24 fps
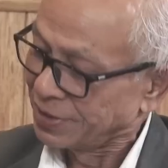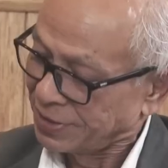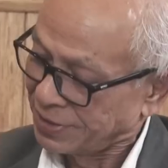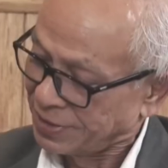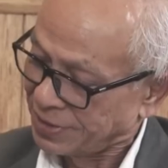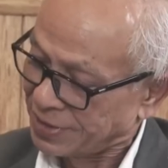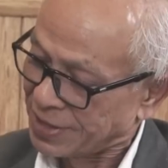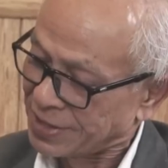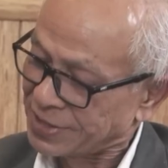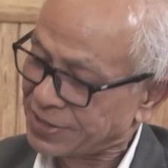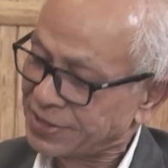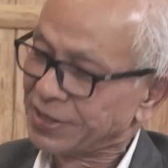
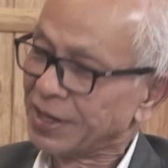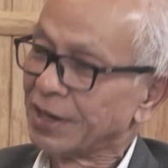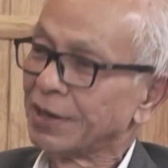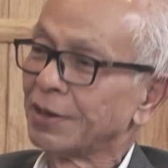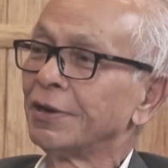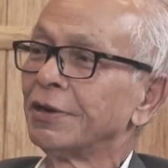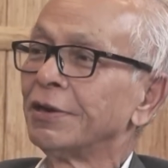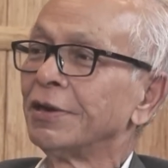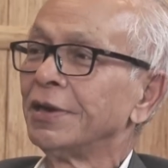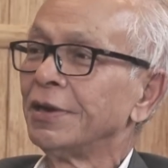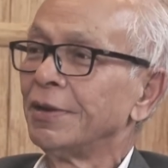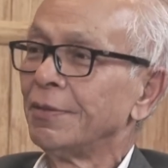There are still
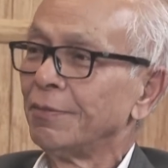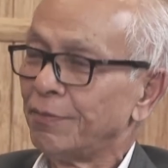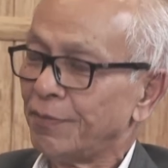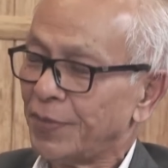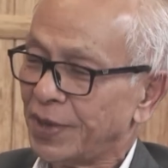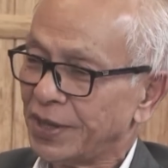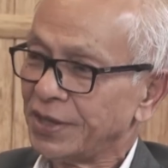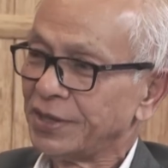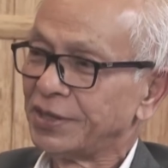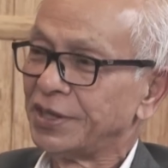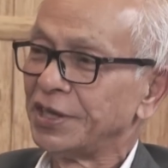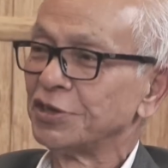
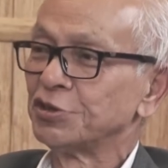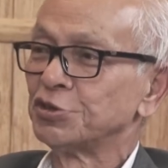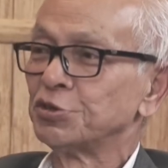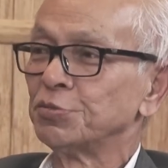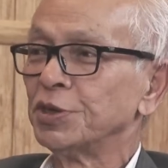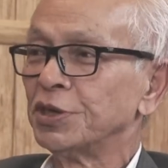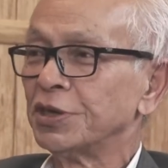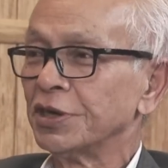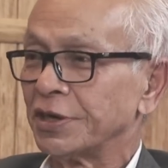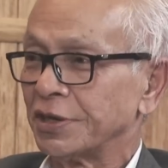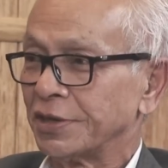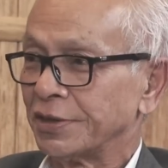many things to
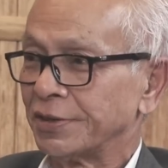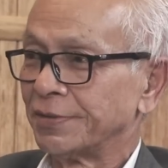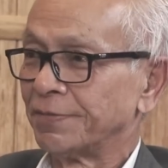be done.